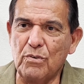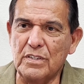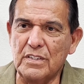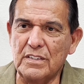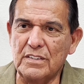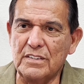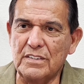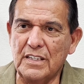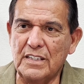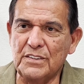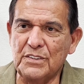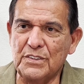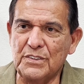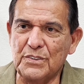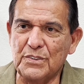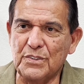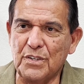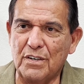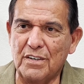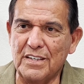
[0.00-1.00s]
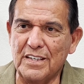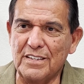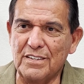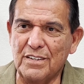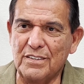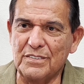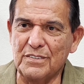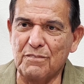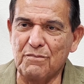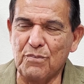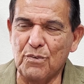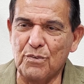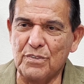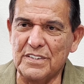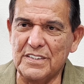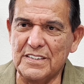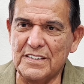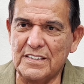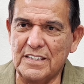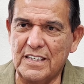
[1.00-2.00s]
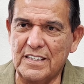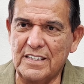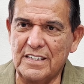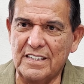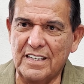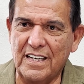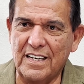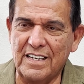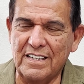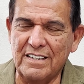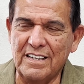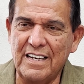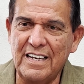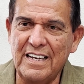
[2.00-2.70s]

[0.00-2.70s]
the session started on the floor of the Senate, and